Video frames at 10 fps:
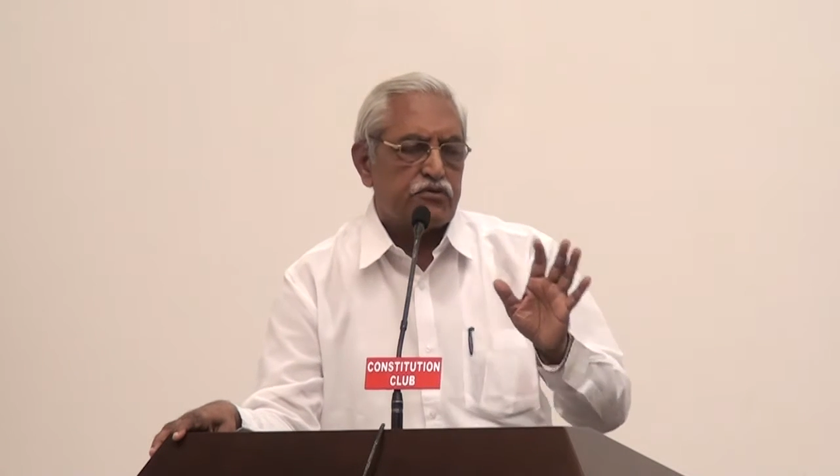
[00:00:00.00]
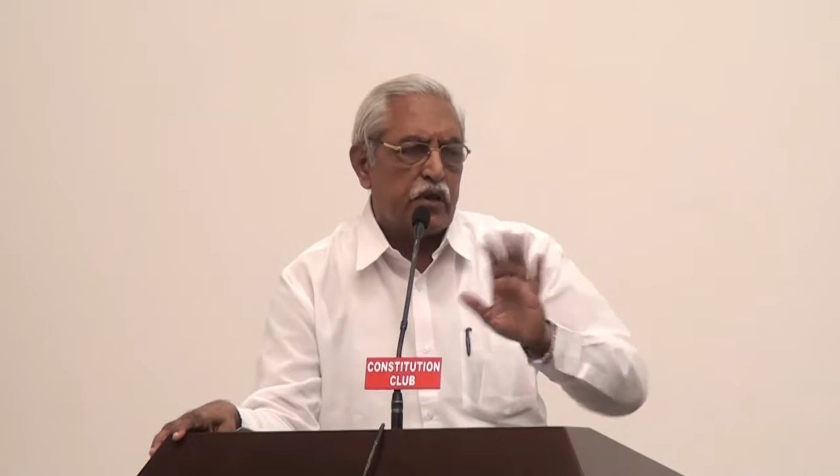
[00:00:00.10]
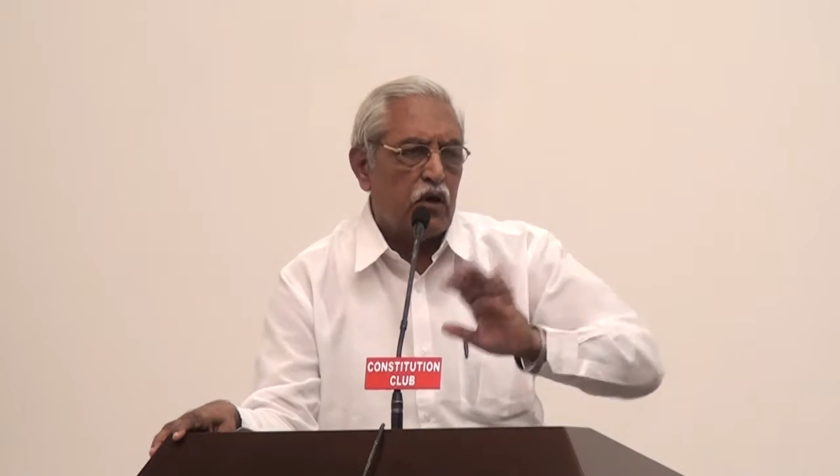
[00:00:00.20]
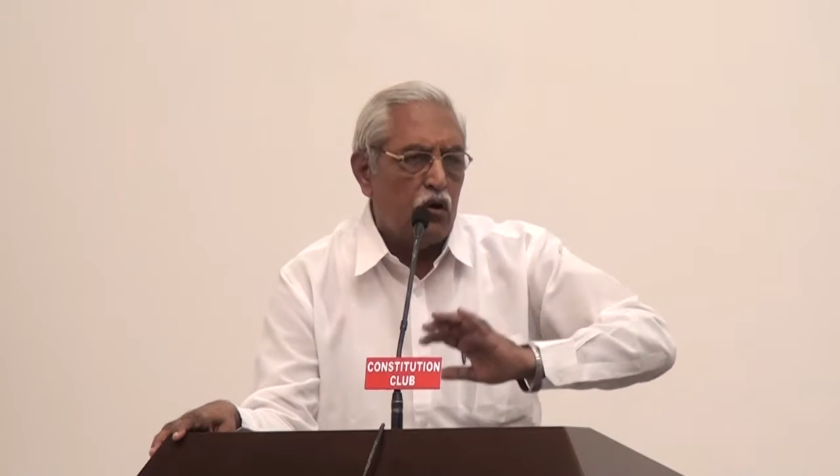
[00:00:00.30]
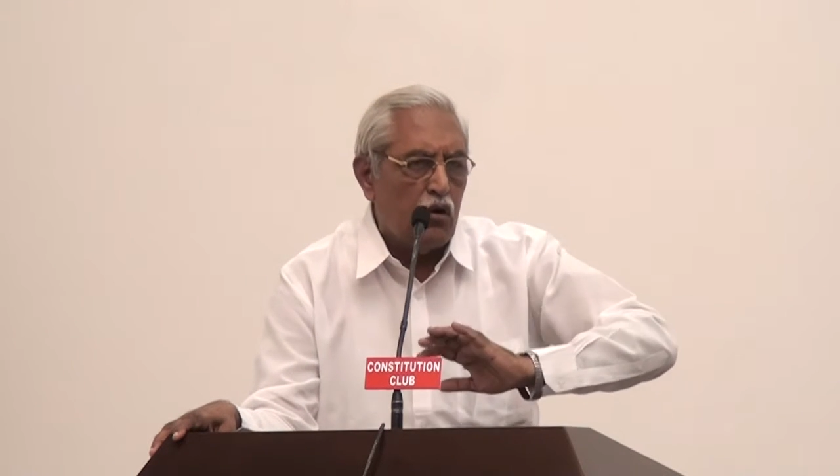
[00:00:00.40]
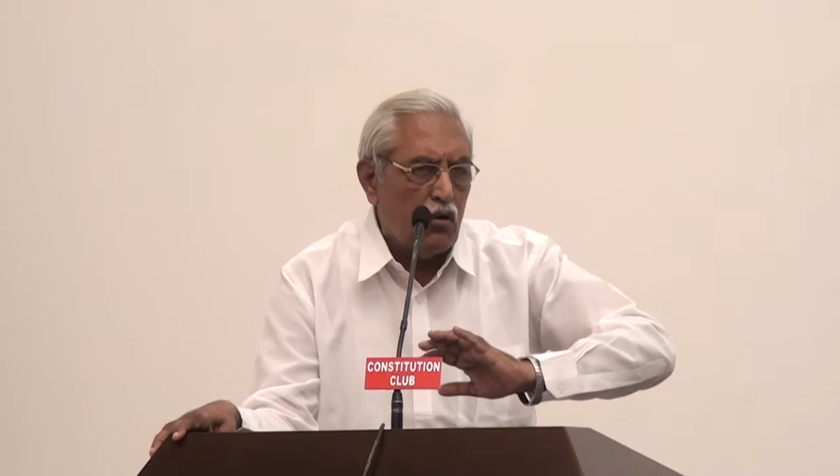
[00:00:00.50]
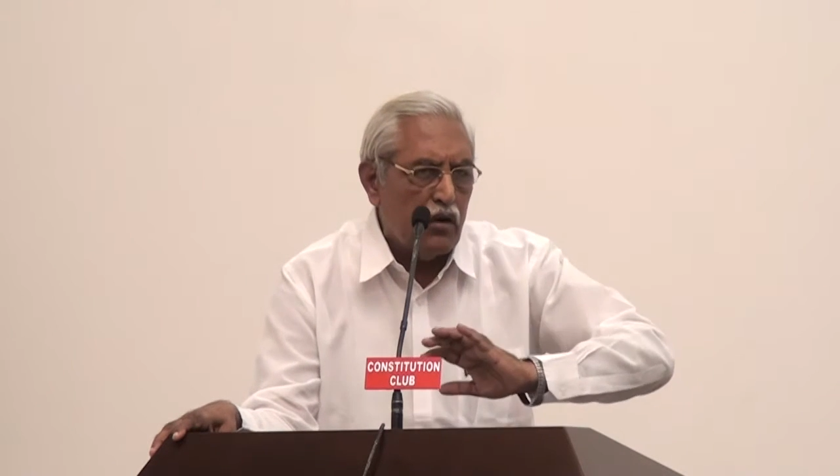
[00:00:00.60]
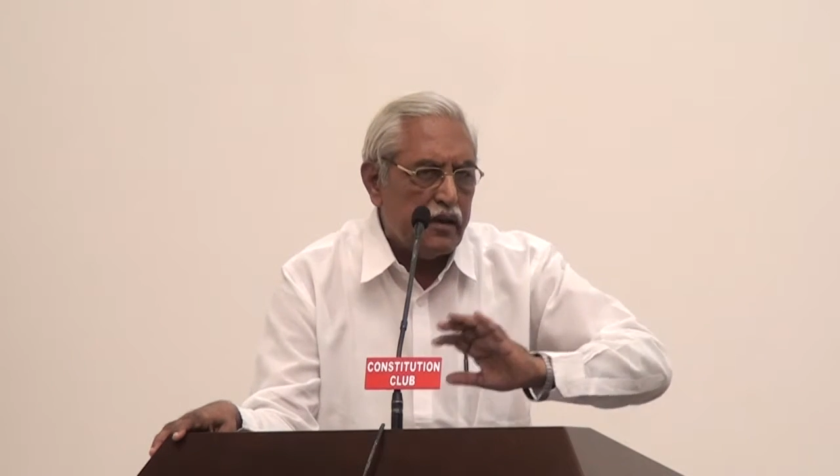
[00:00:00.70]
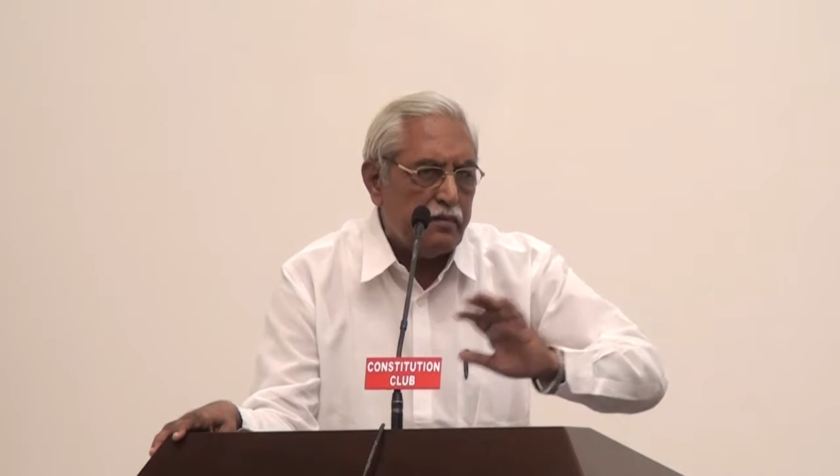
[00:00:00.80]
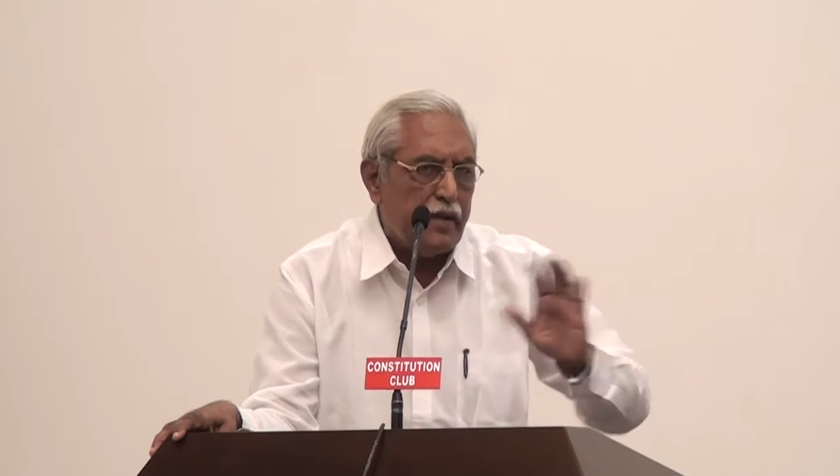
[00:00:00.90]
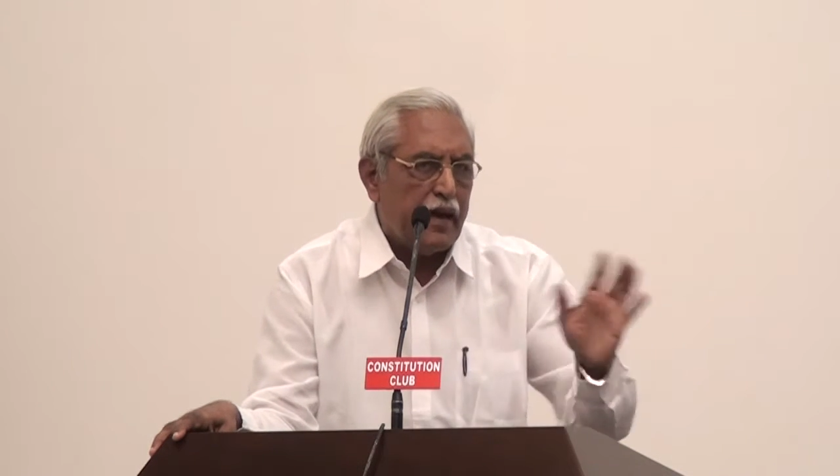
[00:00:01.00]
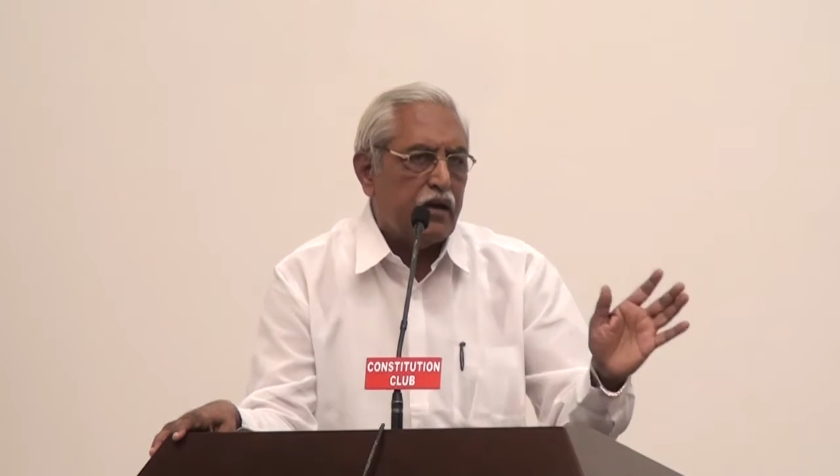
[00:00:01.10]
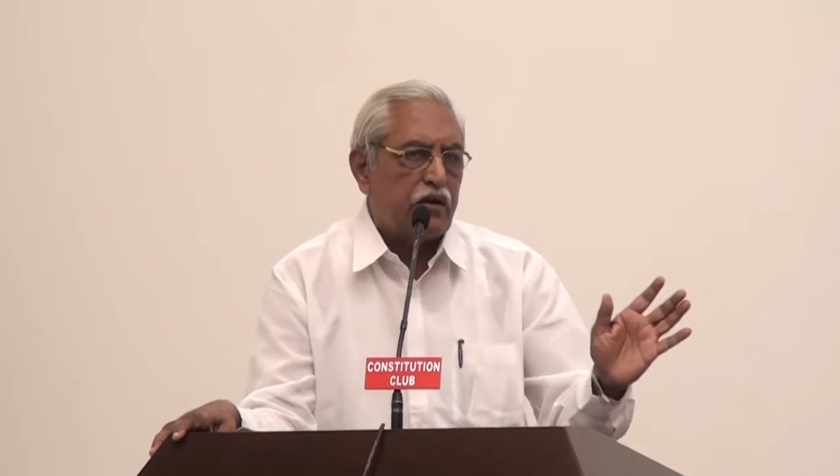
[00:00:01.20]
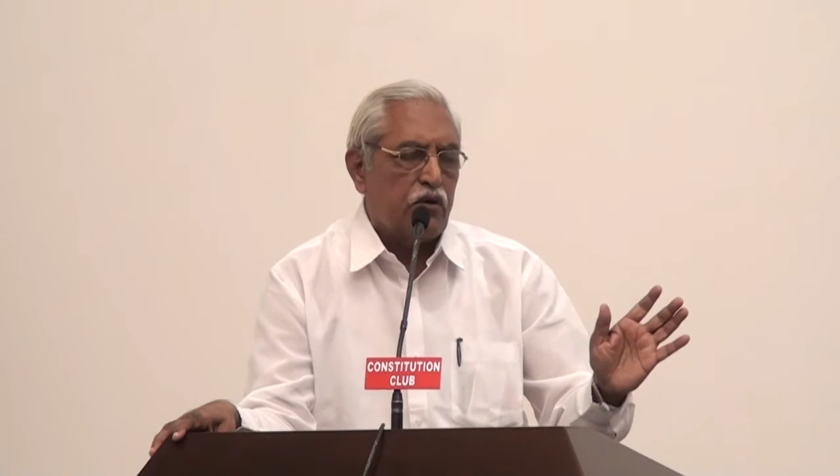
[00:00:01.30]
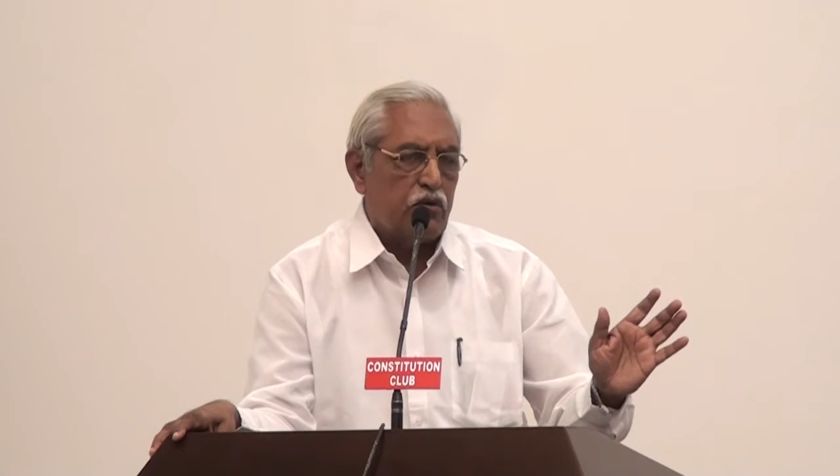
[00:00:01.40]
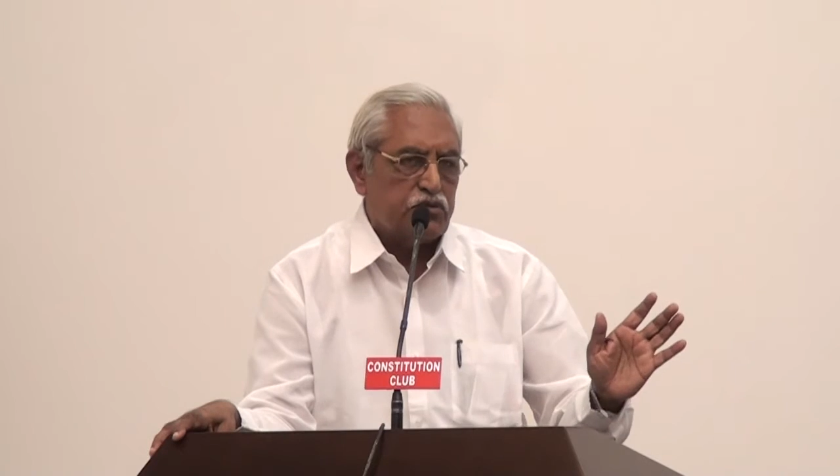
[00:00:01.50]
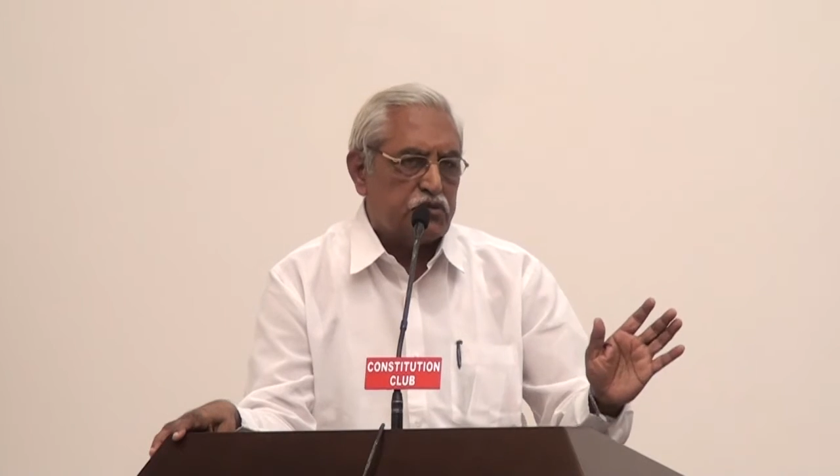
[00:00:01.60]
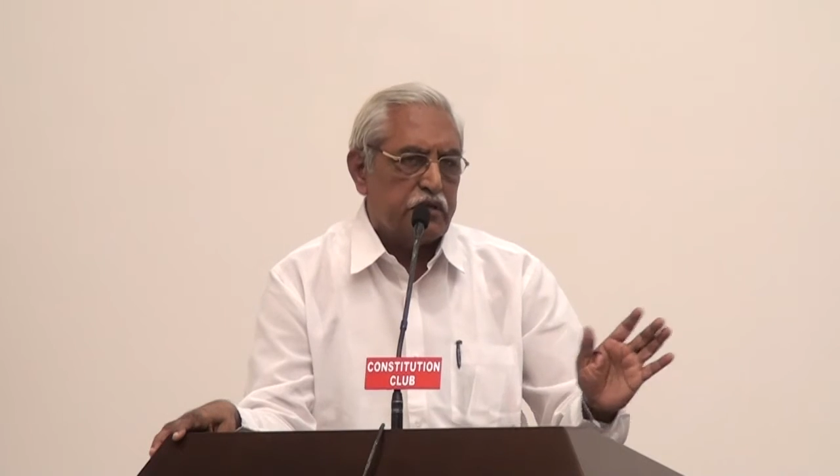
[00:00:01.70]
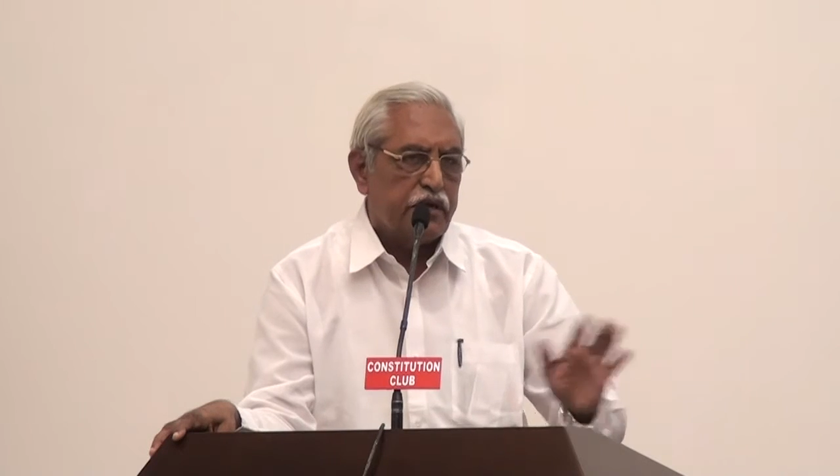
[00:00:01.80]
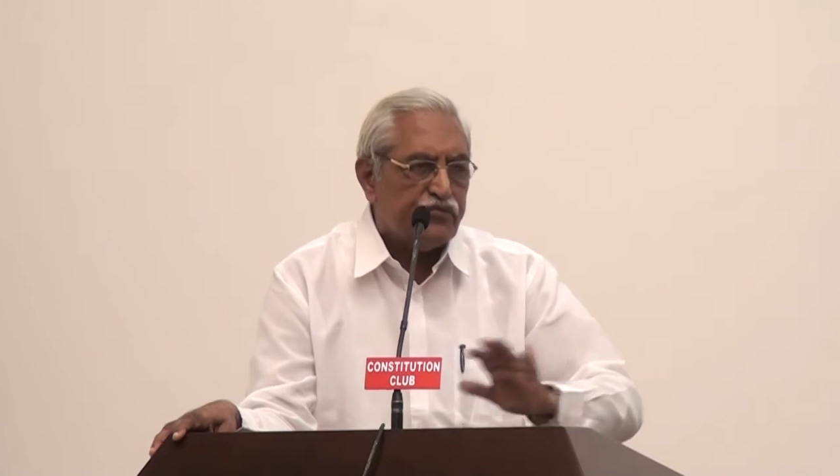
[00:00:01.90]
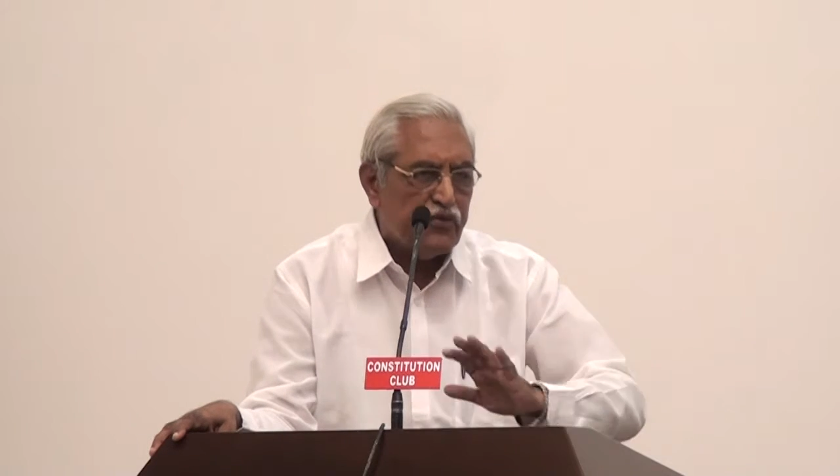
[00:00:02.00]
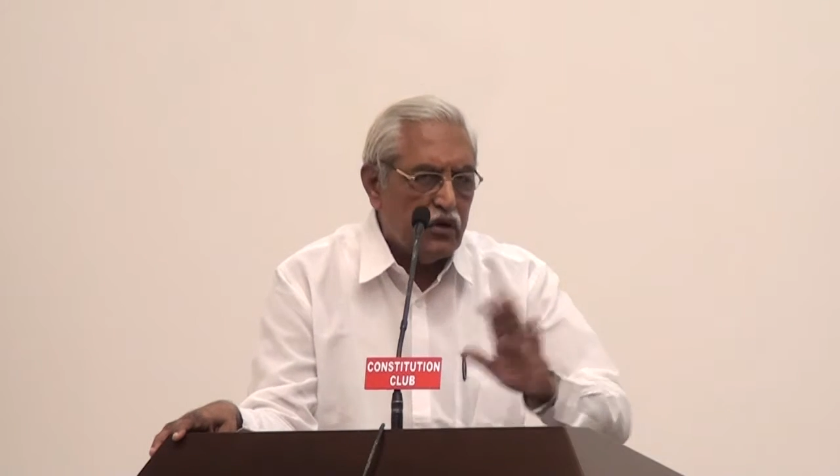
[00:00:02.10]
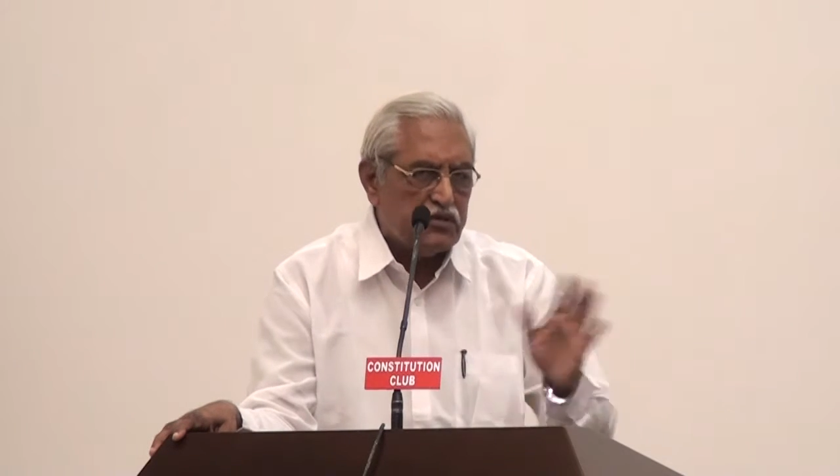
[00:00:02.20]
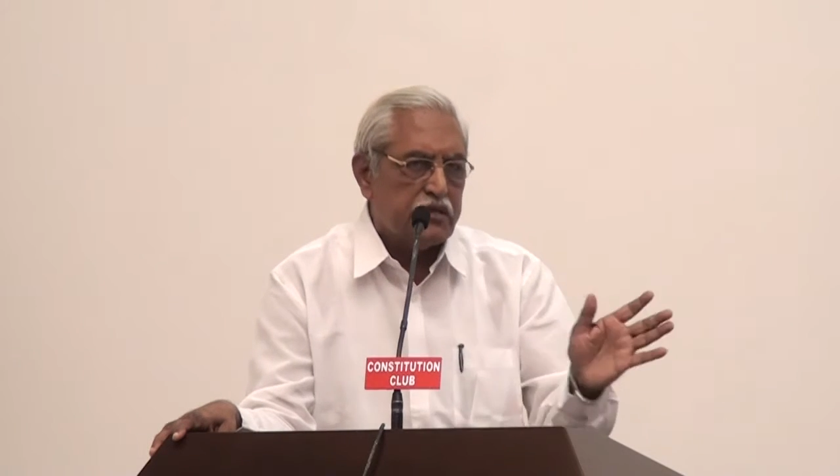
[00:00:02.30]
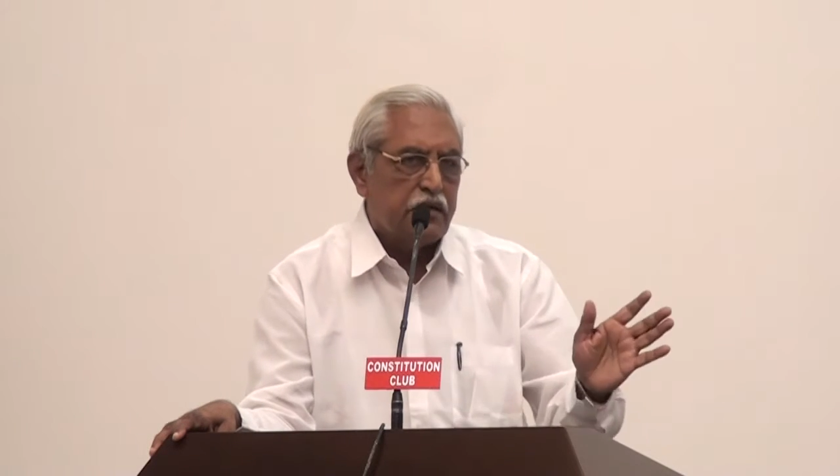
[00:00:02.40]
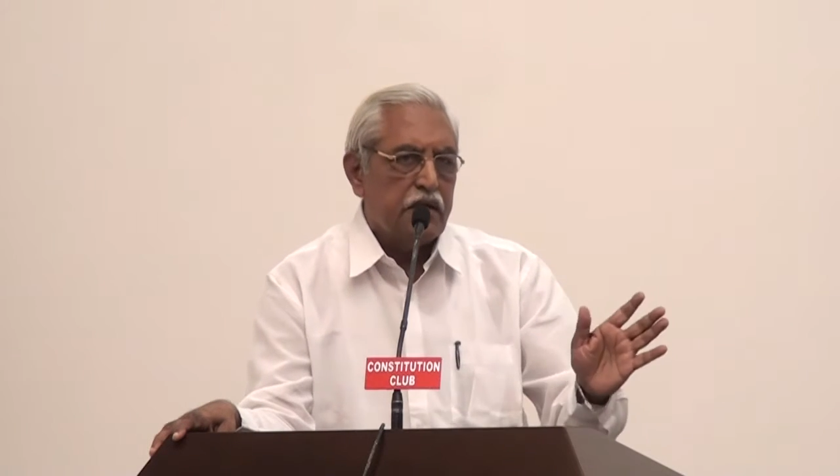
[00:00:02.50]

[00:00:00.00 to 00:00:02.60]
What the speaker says: Today, all the bank loans defaults